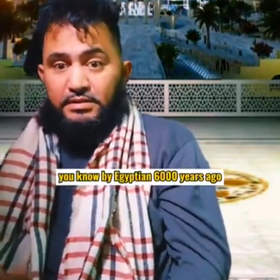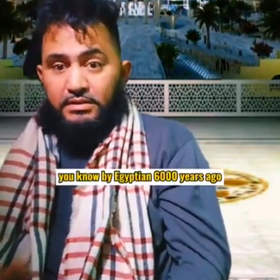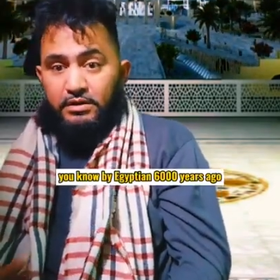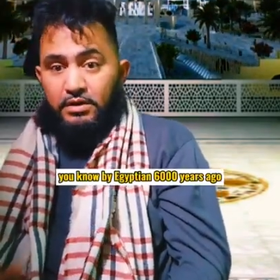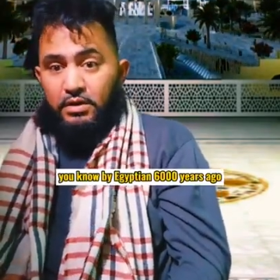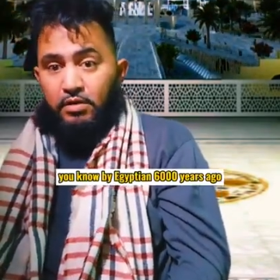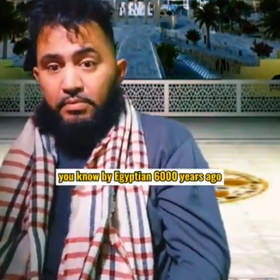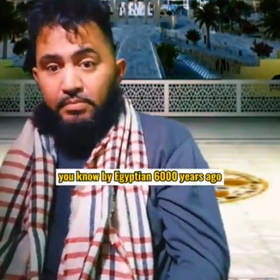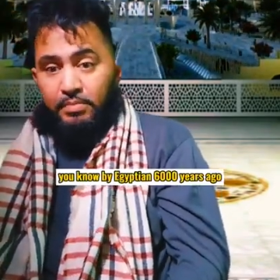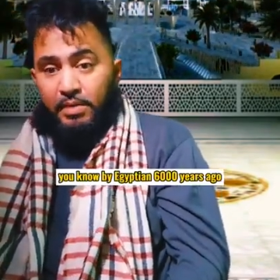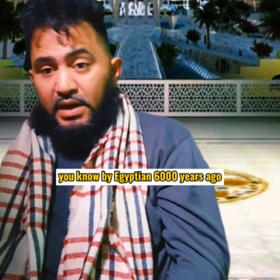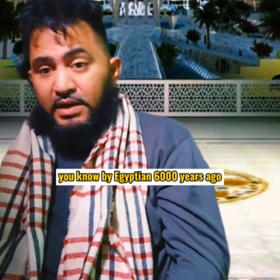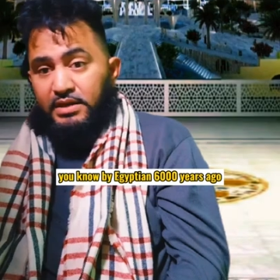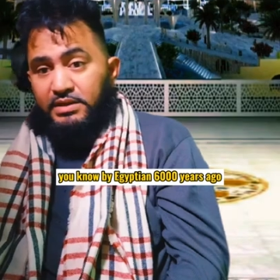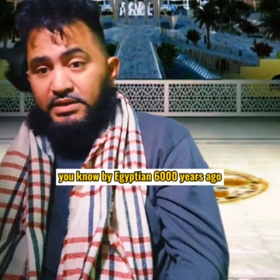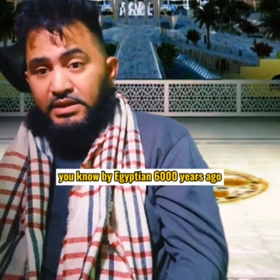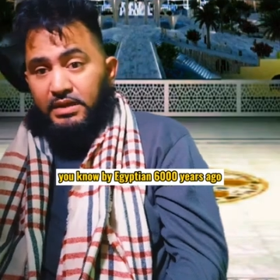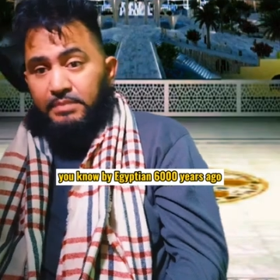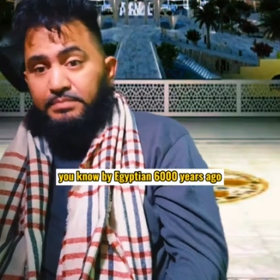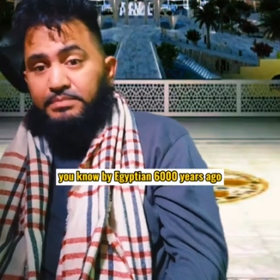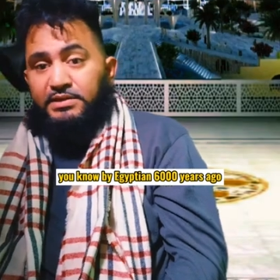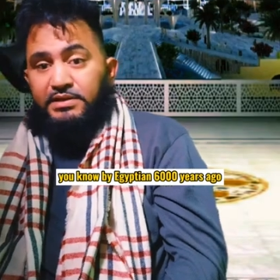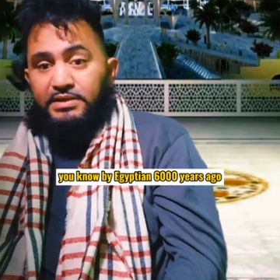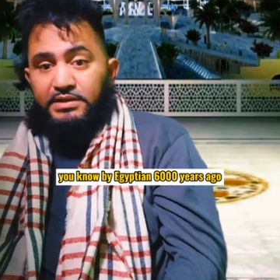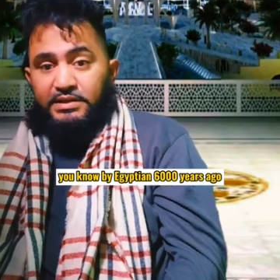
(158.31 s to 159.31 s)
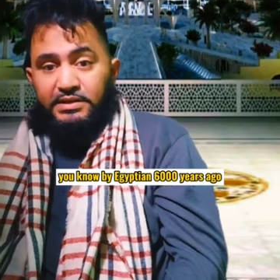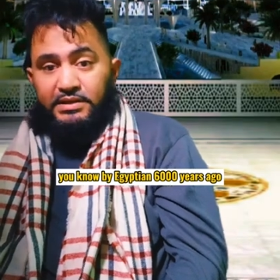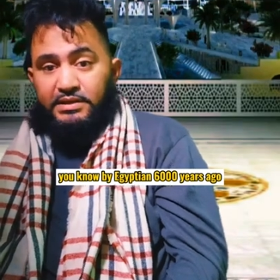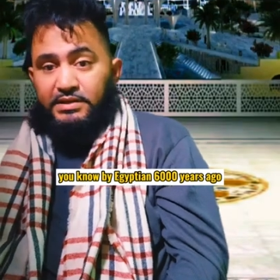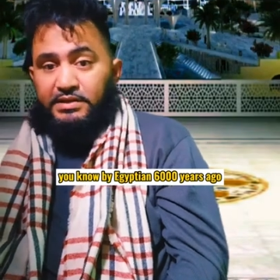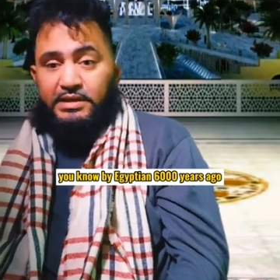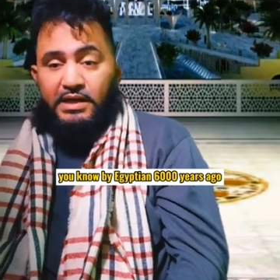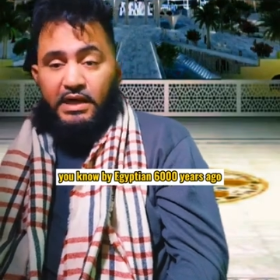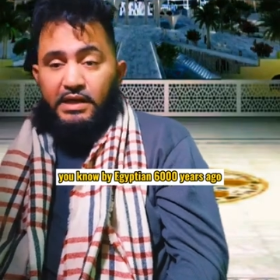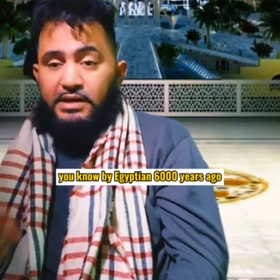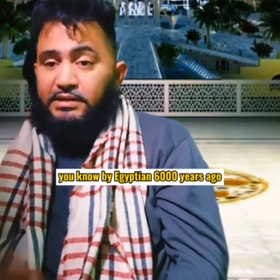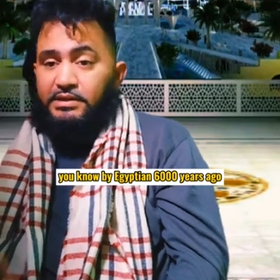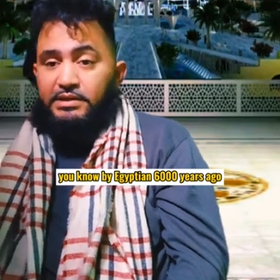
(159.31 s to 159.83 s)
you know, by Egyptians six
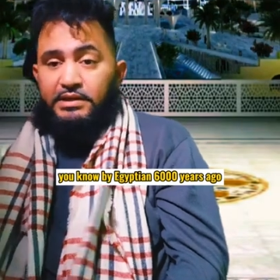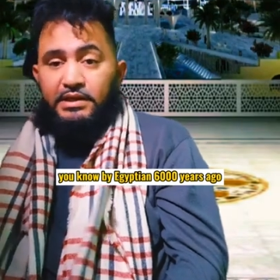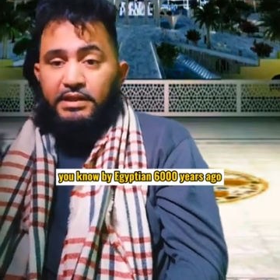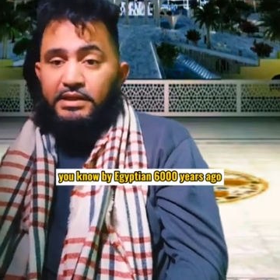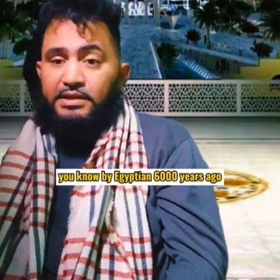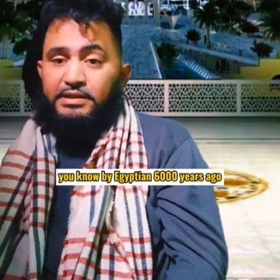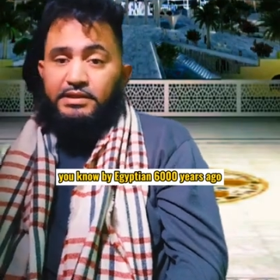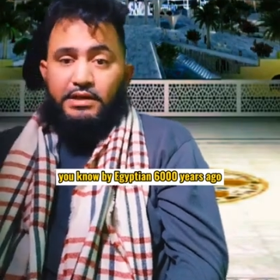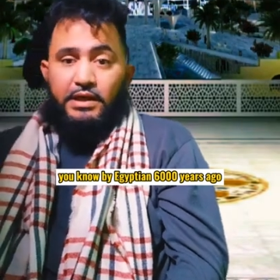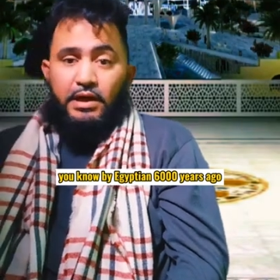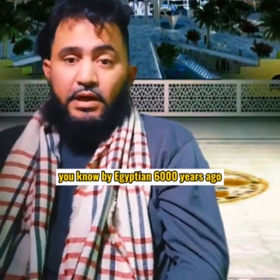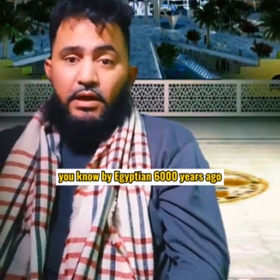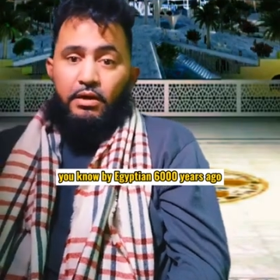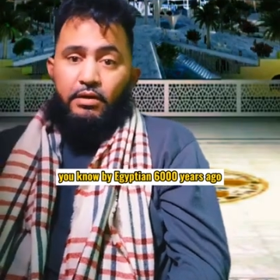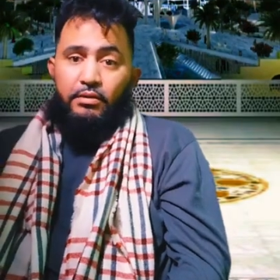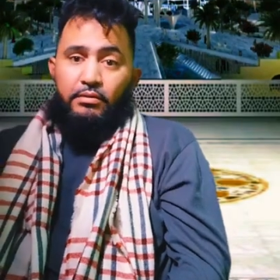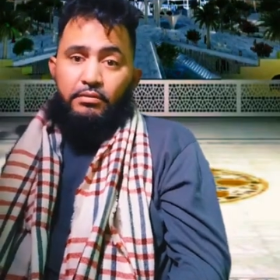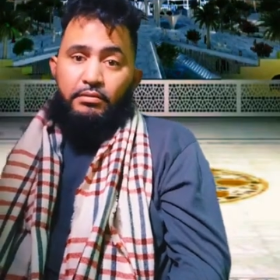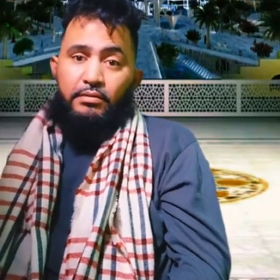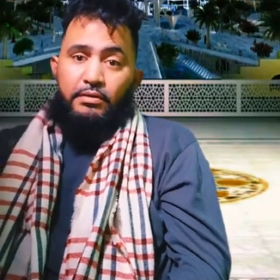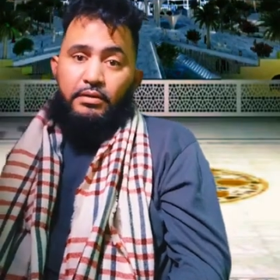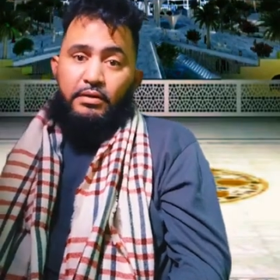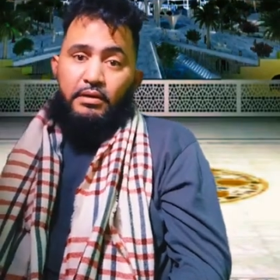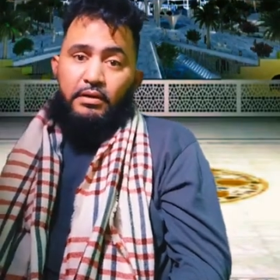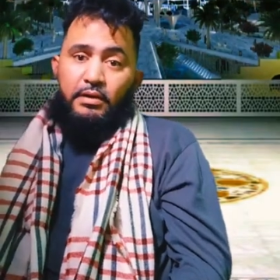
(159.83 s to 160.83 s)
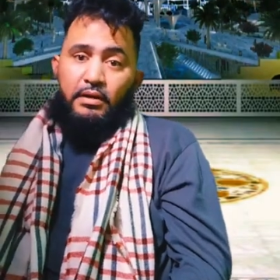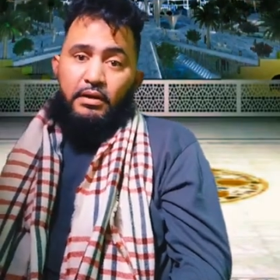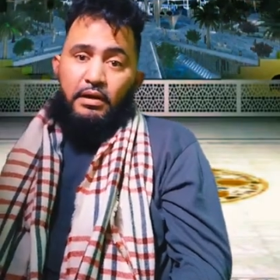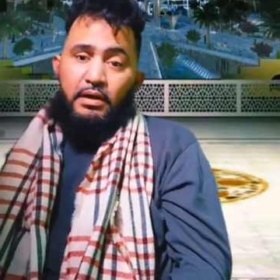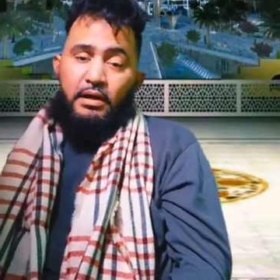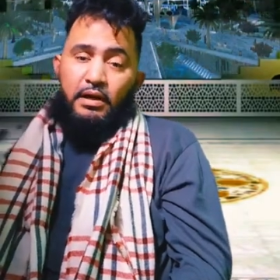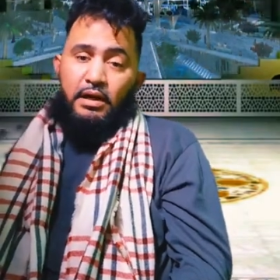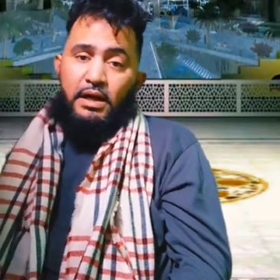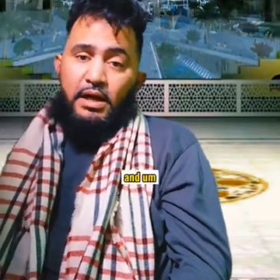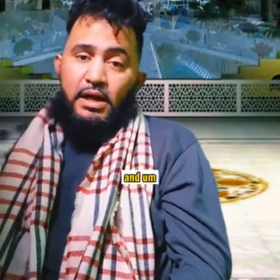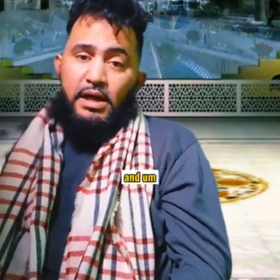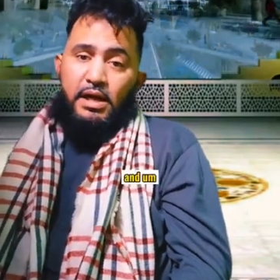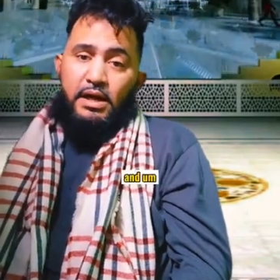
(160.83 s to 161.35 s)
thousand years ago,
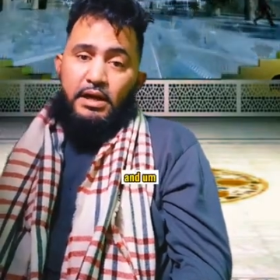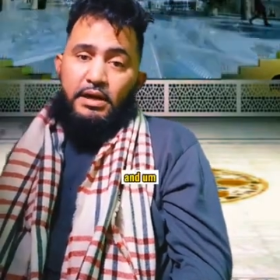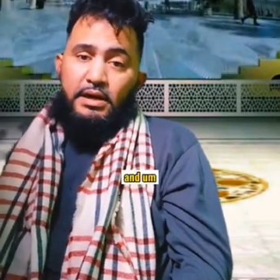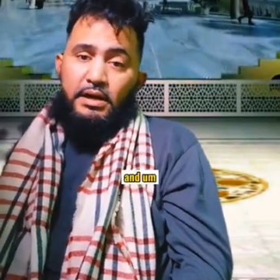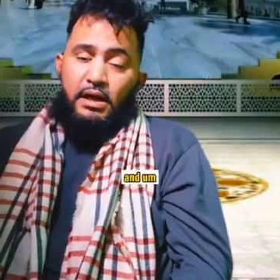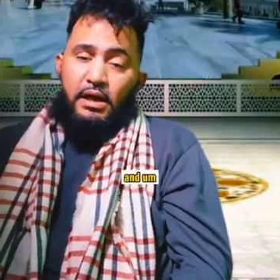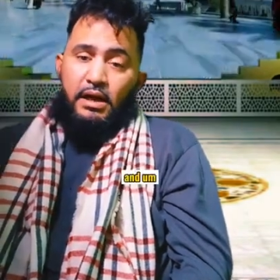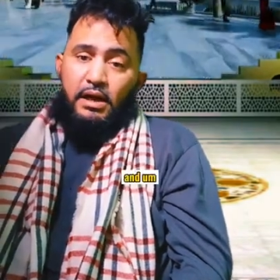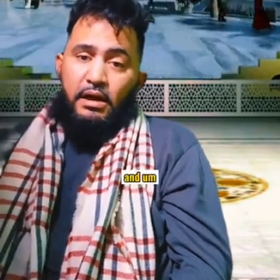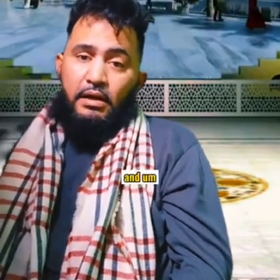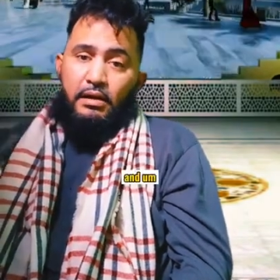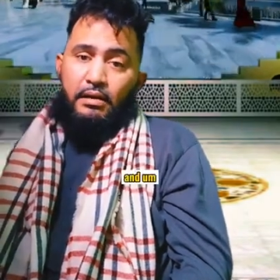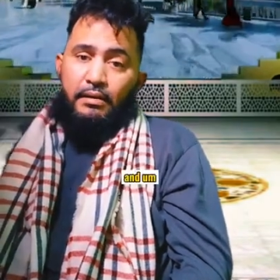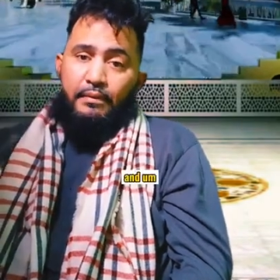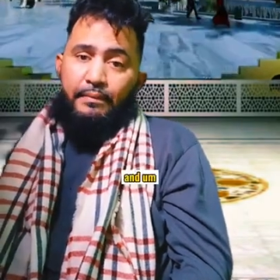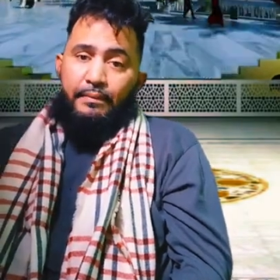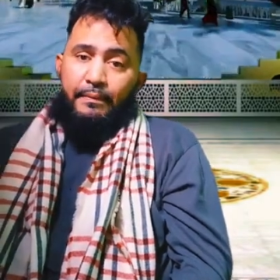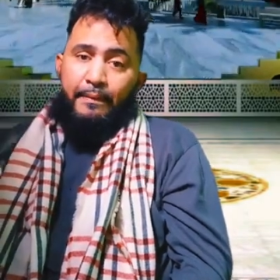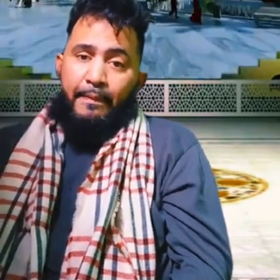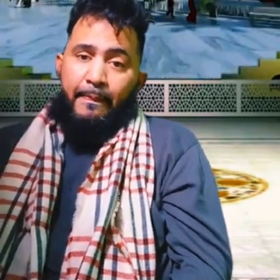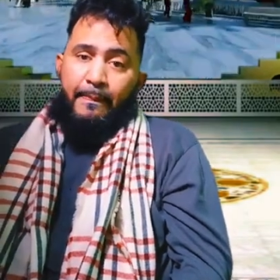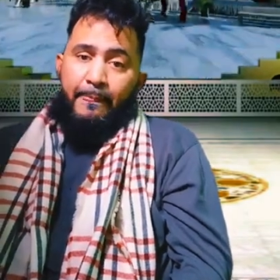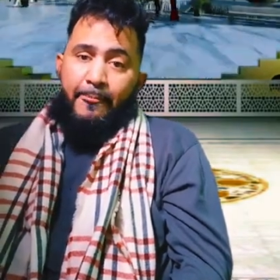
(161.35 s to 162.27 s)
and um,